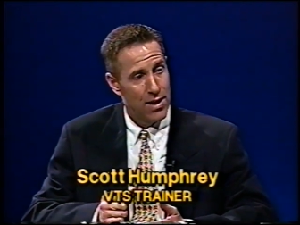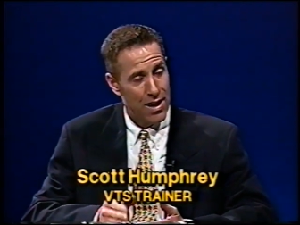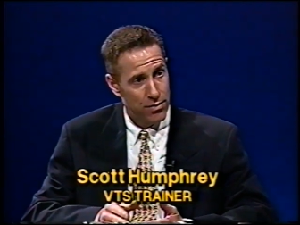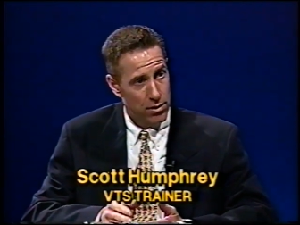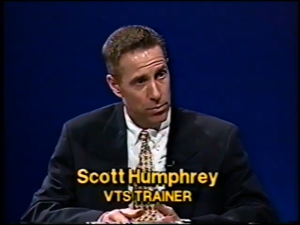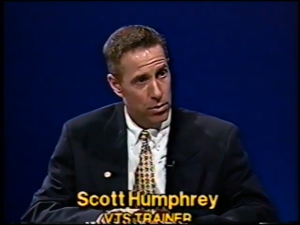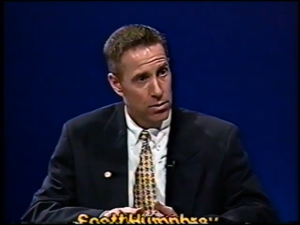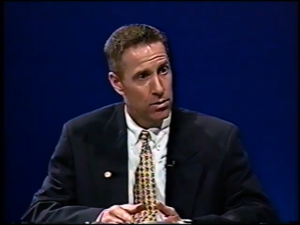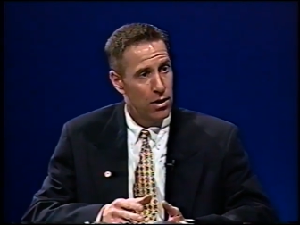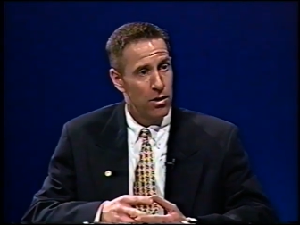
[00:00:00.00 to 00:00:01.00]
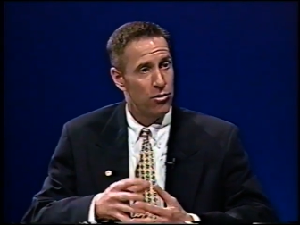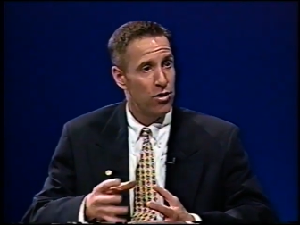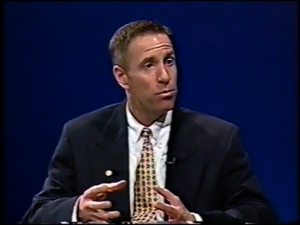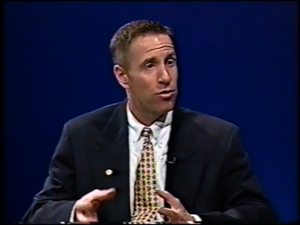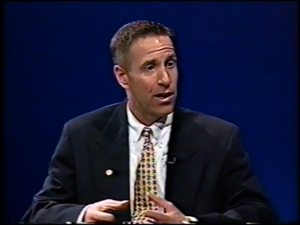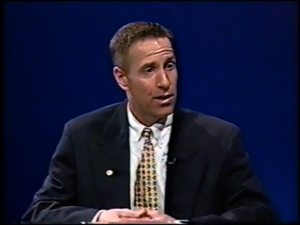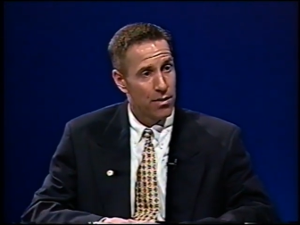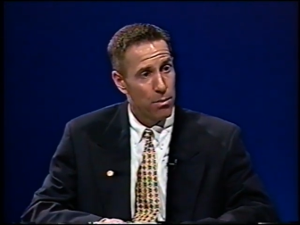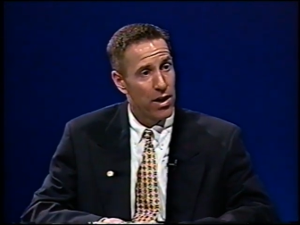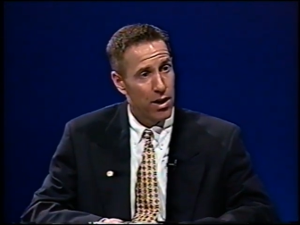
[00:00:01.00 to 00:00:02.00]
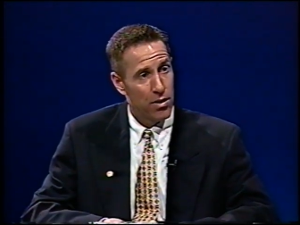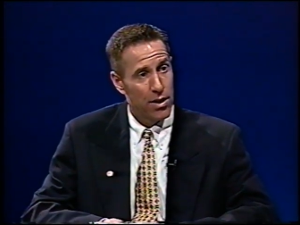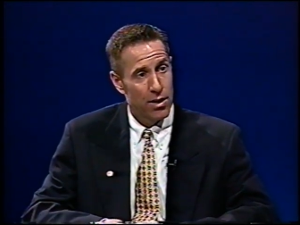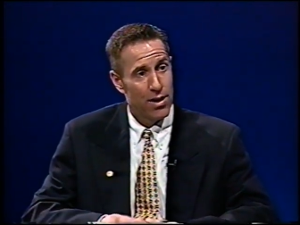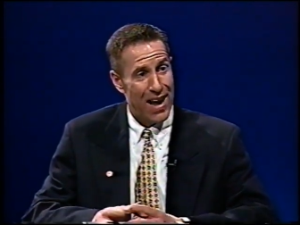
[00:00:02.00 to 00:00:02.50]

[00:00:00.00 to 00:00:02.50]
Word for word: navigable ship channel in the Bay Area